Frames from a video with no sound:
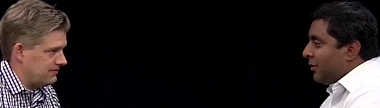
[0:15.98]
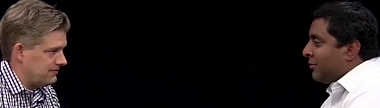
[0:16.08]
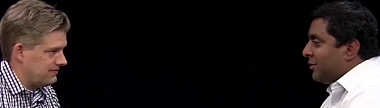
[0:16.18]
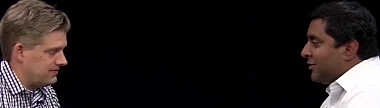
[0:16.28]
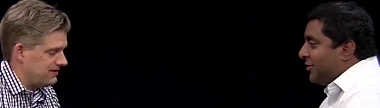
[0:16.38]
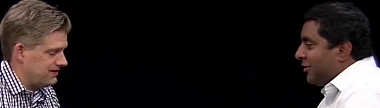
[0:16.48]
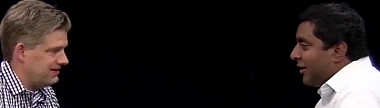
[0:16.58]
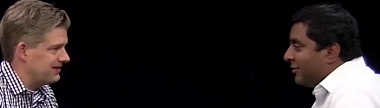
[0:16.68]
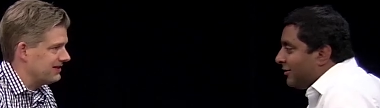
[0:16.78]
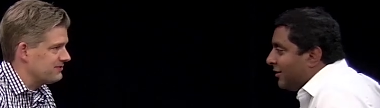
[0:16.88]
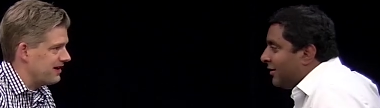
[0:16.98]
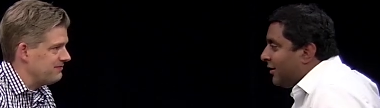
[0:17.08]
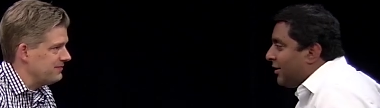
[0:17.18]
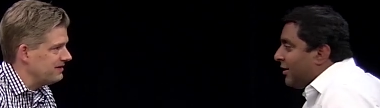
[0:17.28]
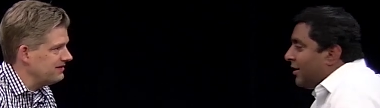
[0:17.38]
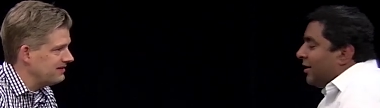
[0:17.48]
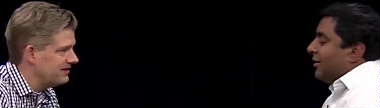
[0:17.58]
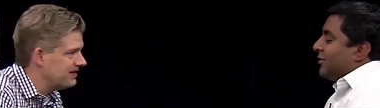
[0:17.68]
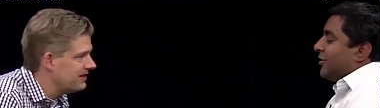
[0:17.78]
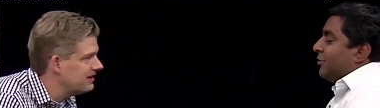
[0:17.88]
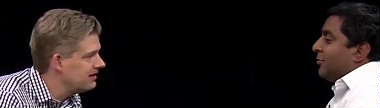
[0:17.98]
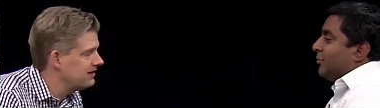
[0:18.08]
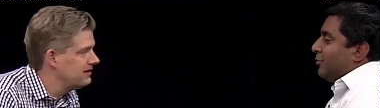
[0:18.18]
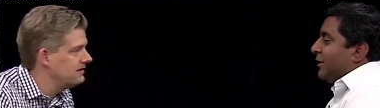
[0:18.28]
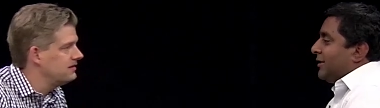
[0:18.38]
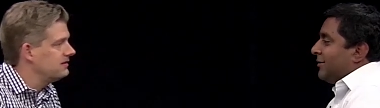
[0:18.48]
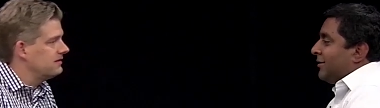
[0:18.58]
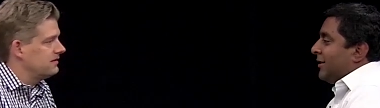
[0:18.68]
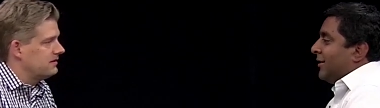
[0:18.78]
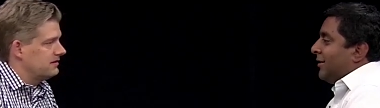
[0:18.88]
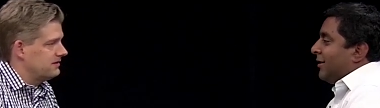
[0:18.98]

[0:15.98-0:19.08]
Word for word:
Speaker 1: welcome to the studio. Thanks for having me. So recently,